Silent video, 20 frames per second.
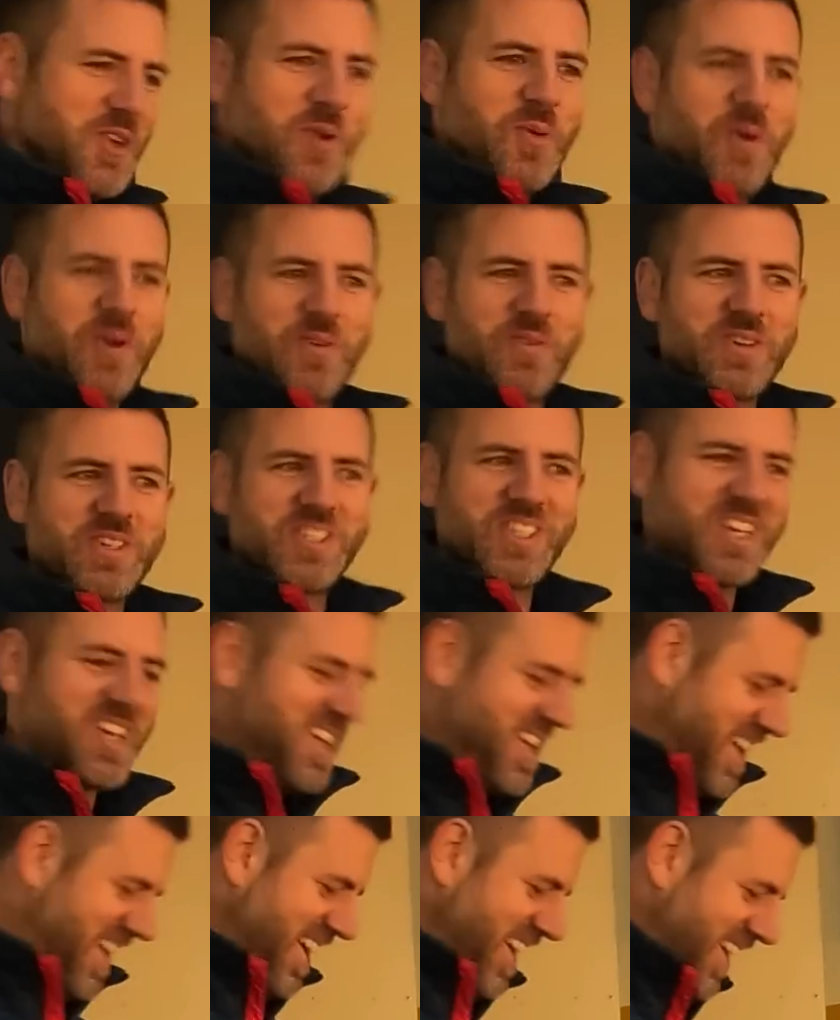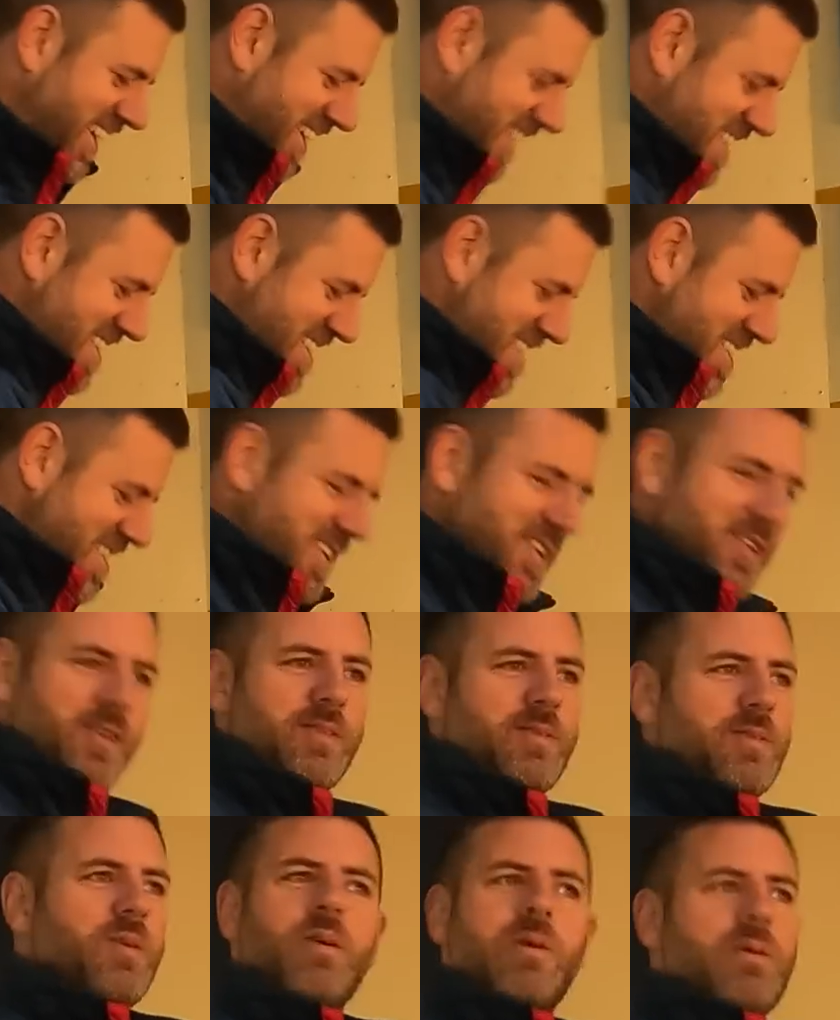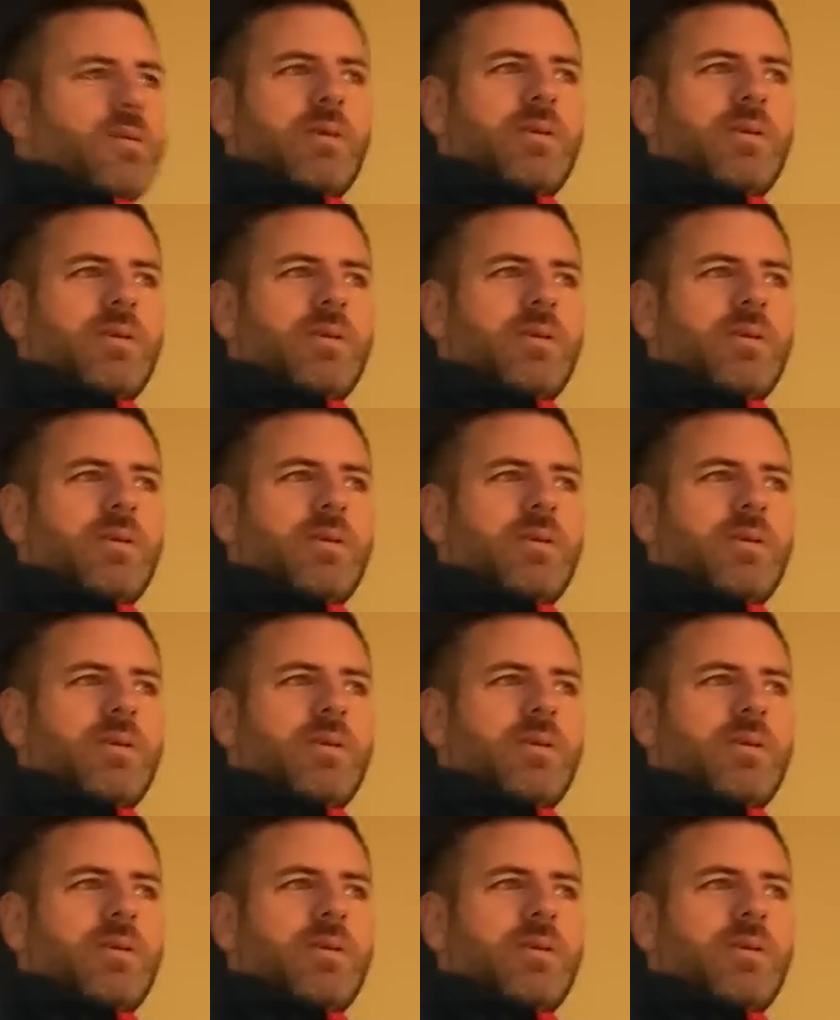you want a receipt?" No.